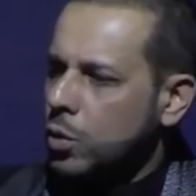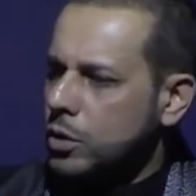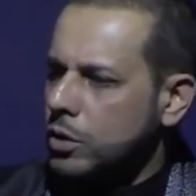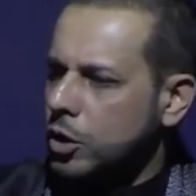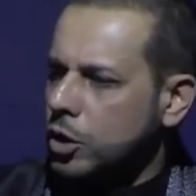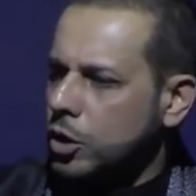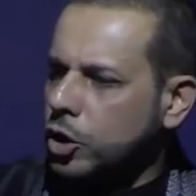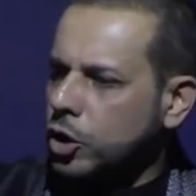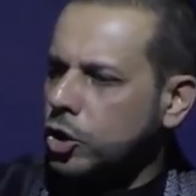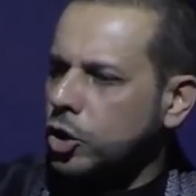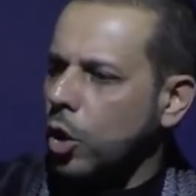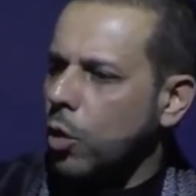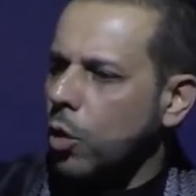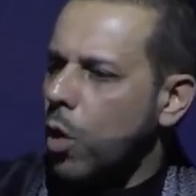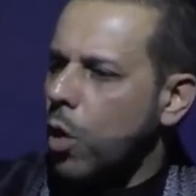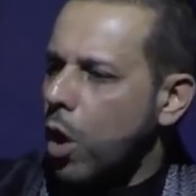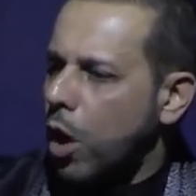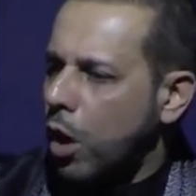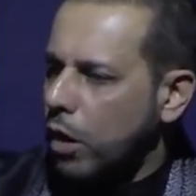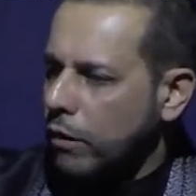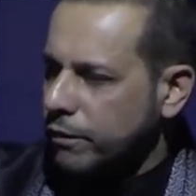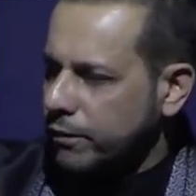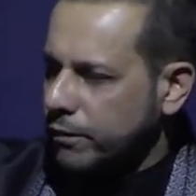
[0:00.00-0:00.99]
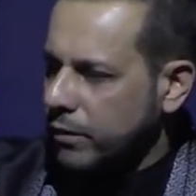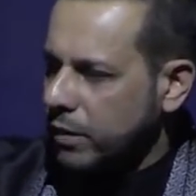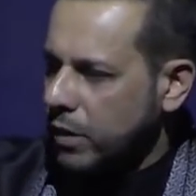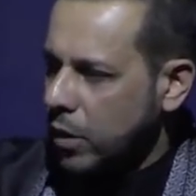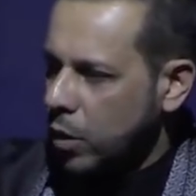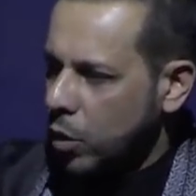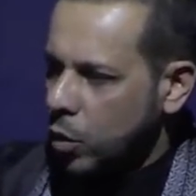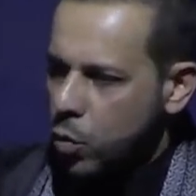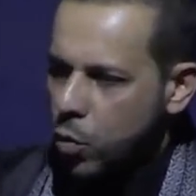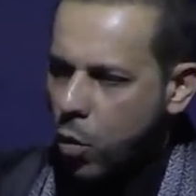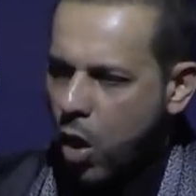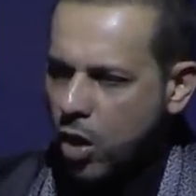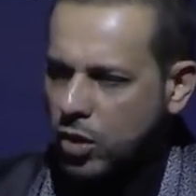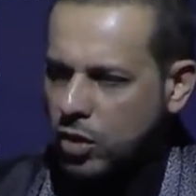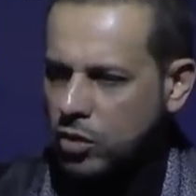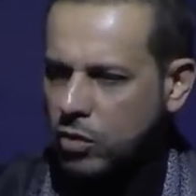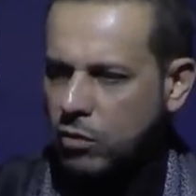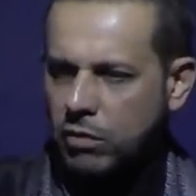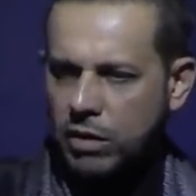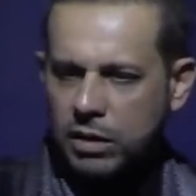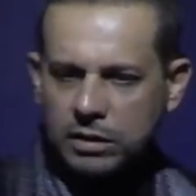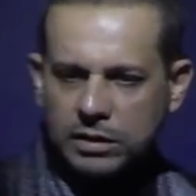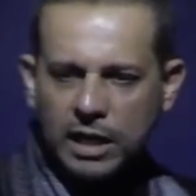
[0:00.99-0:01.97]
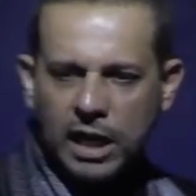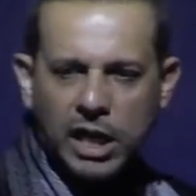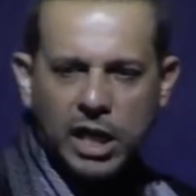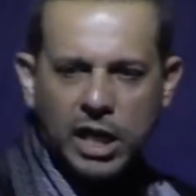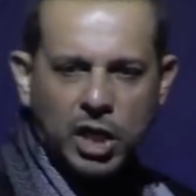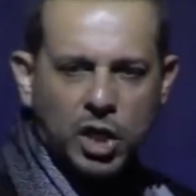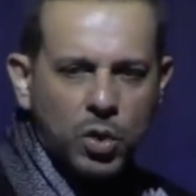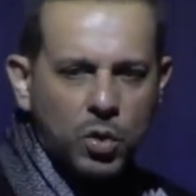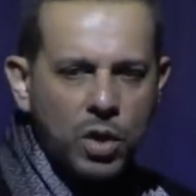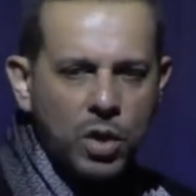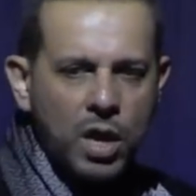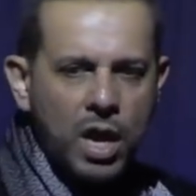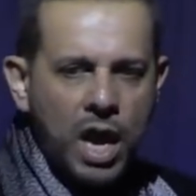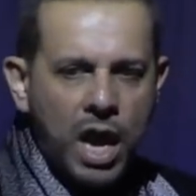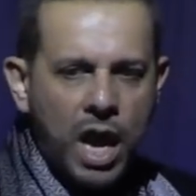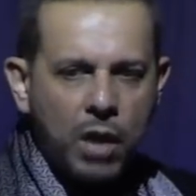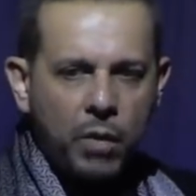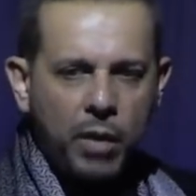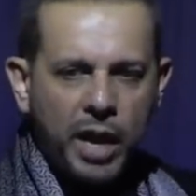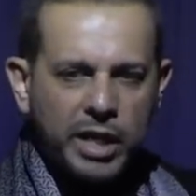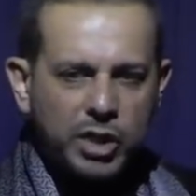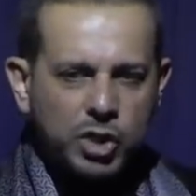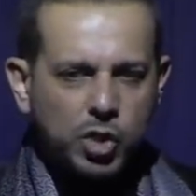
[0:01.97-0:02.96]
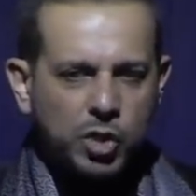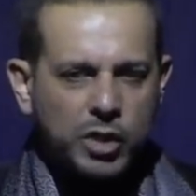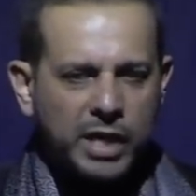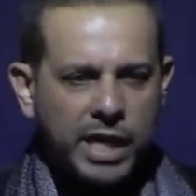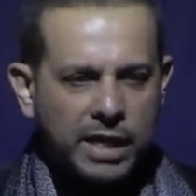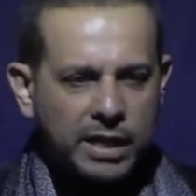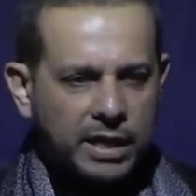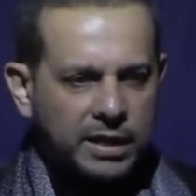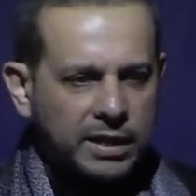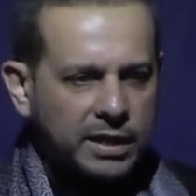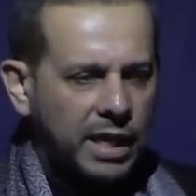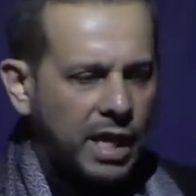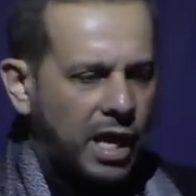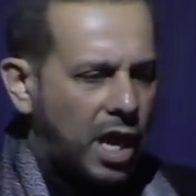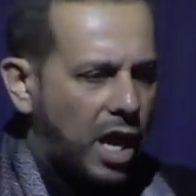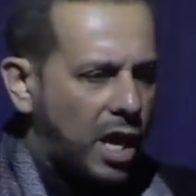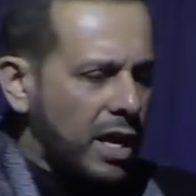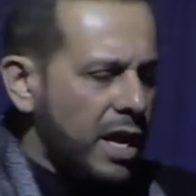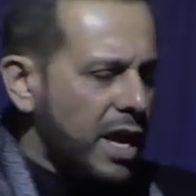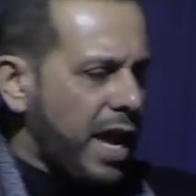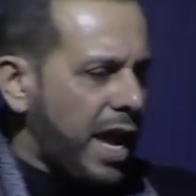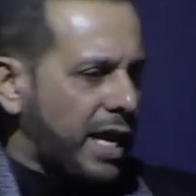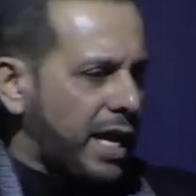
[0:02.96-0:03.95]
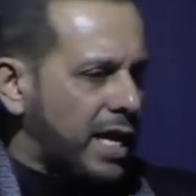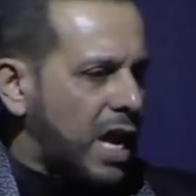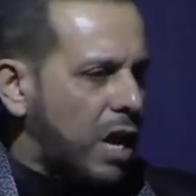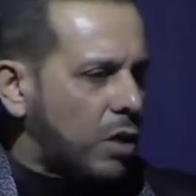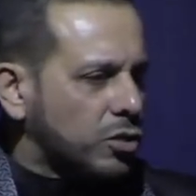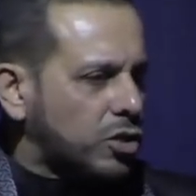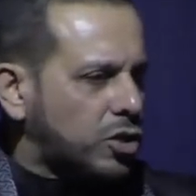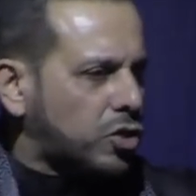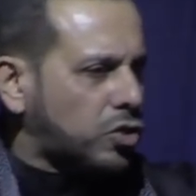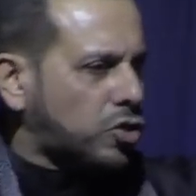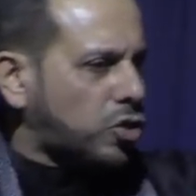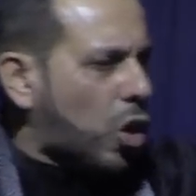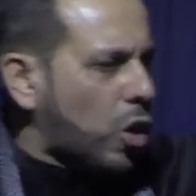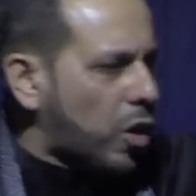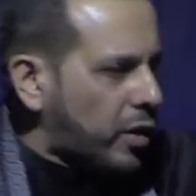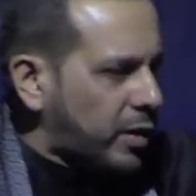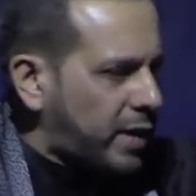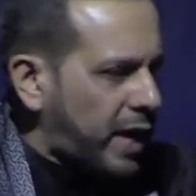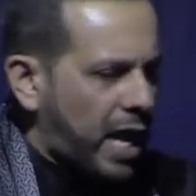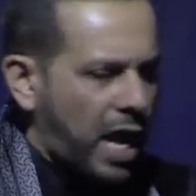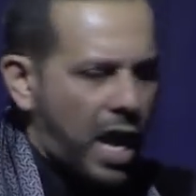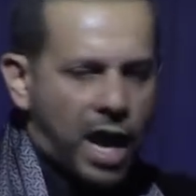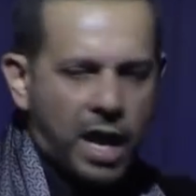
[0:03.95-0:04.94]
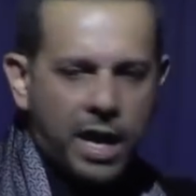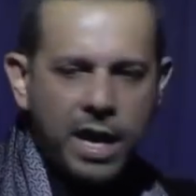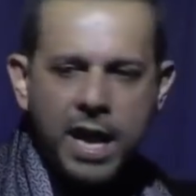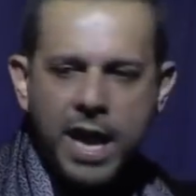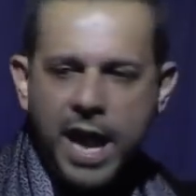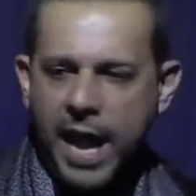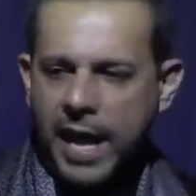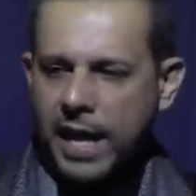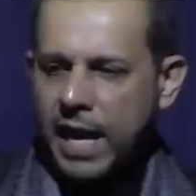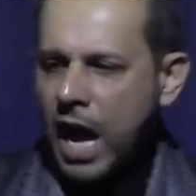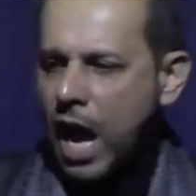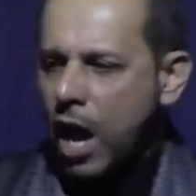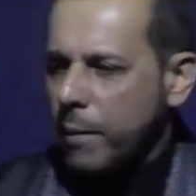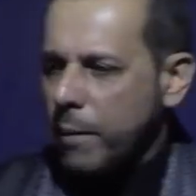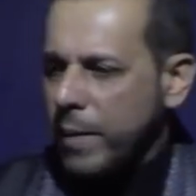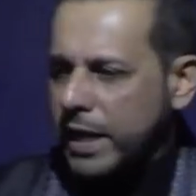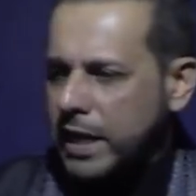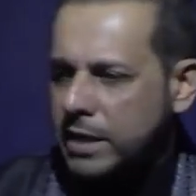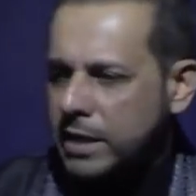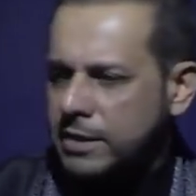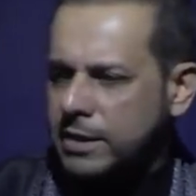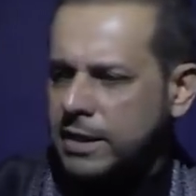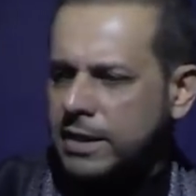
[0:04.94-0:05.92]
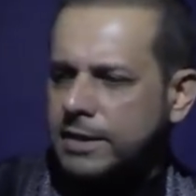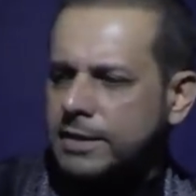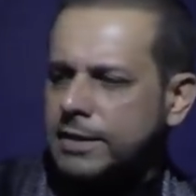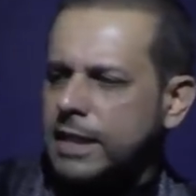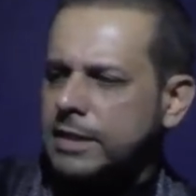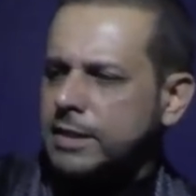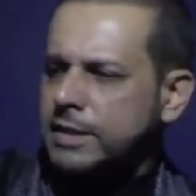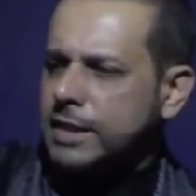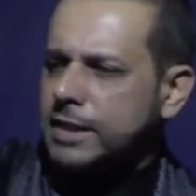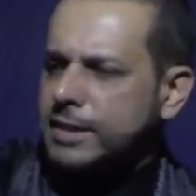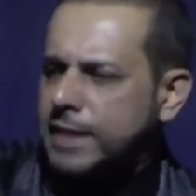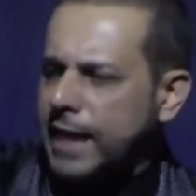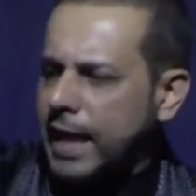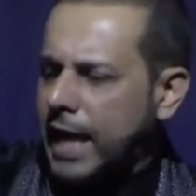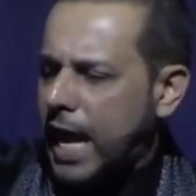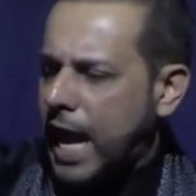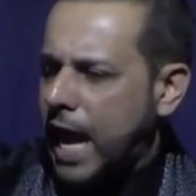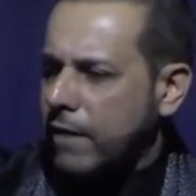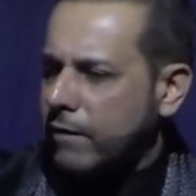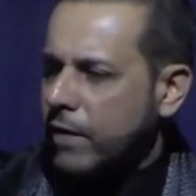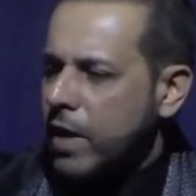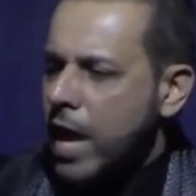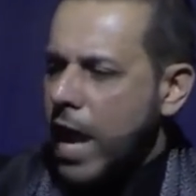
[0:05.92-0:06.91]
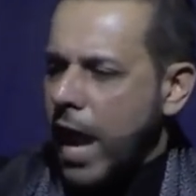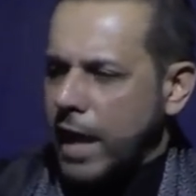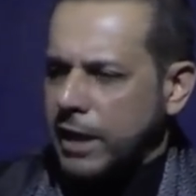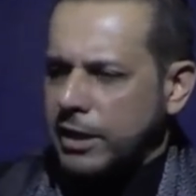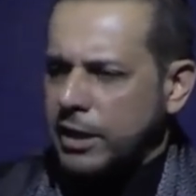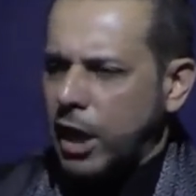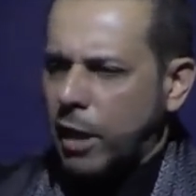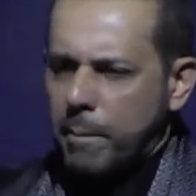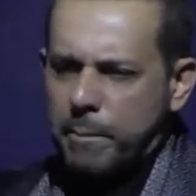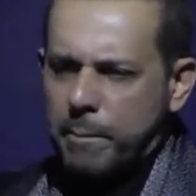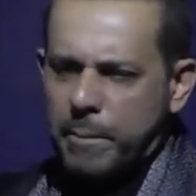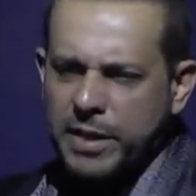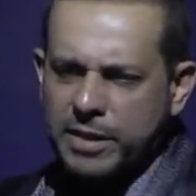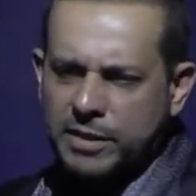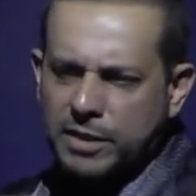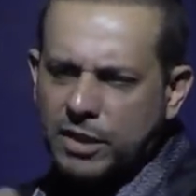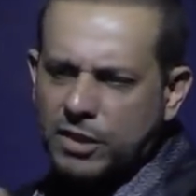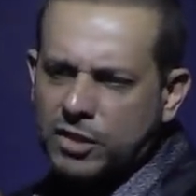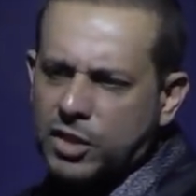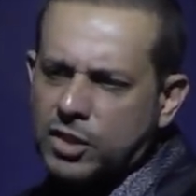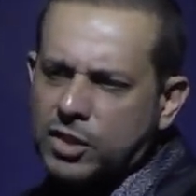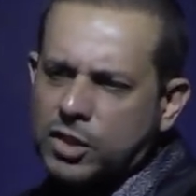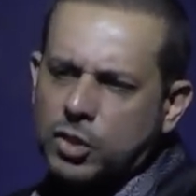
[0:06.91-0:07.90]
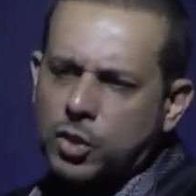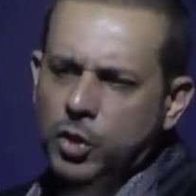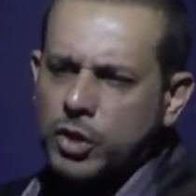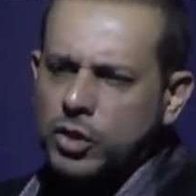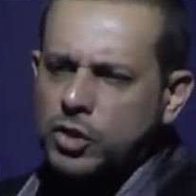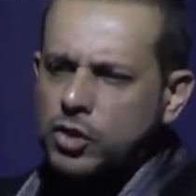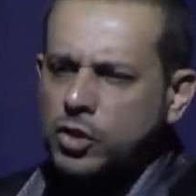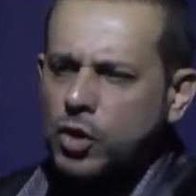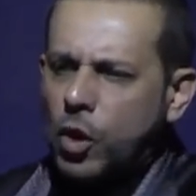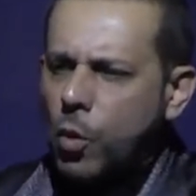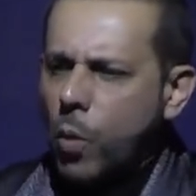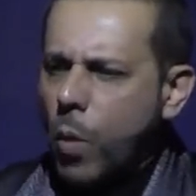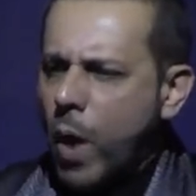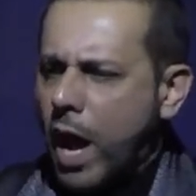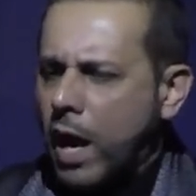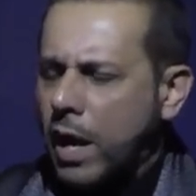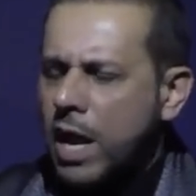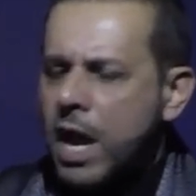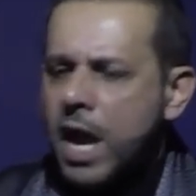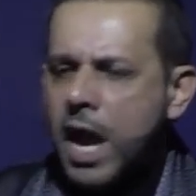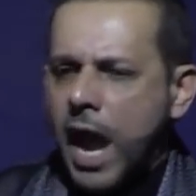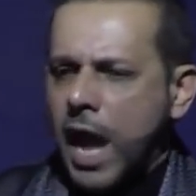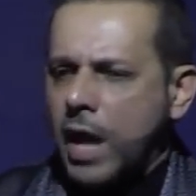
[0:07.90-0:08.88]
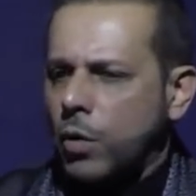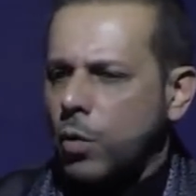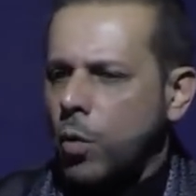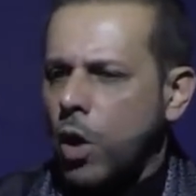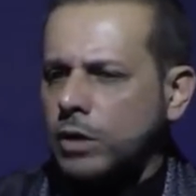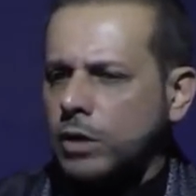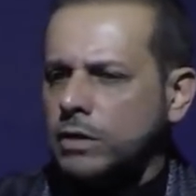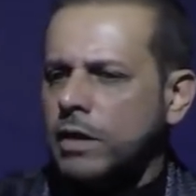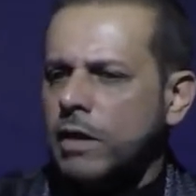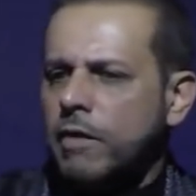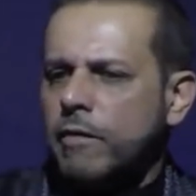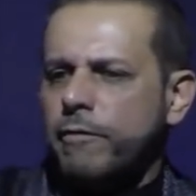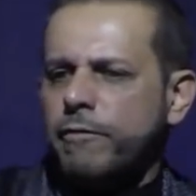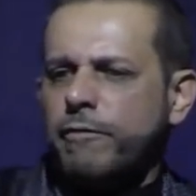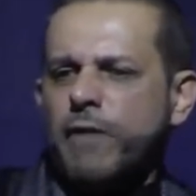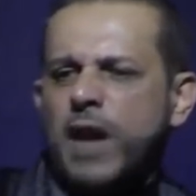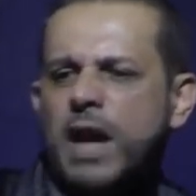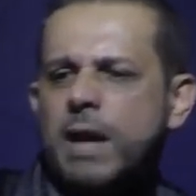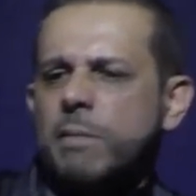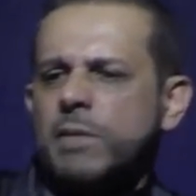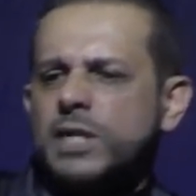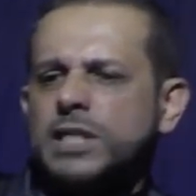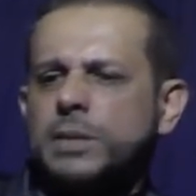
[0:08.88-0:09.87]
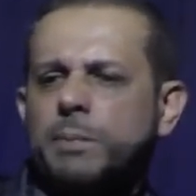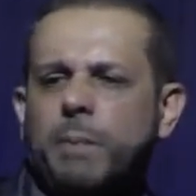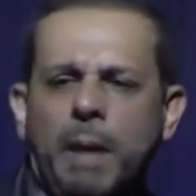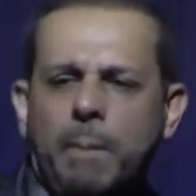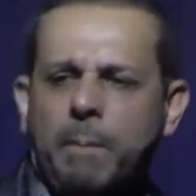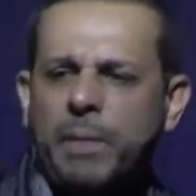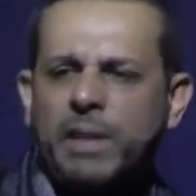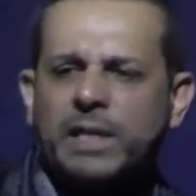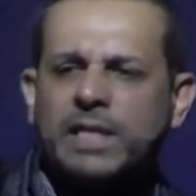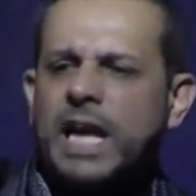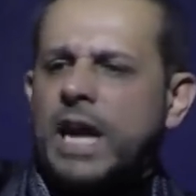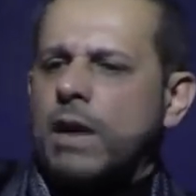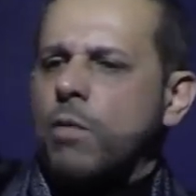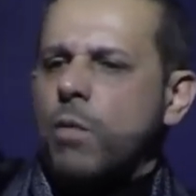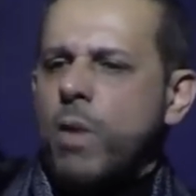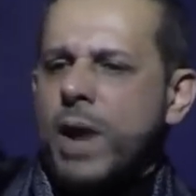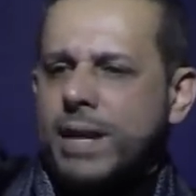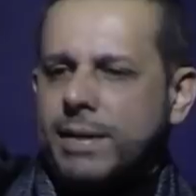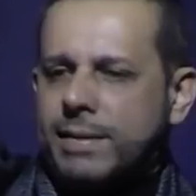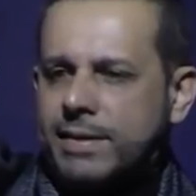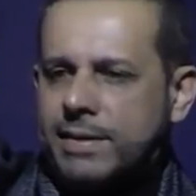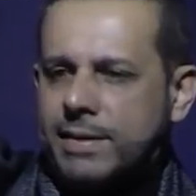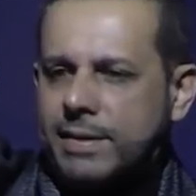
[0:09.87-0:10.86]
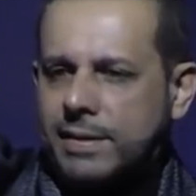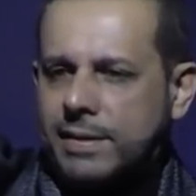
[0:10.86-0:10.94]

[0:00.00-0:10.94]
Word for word: a show-off, who walks around telling you how educated they are and how strong they are and how many successes they have and their business is doing so well and what famous people they are with.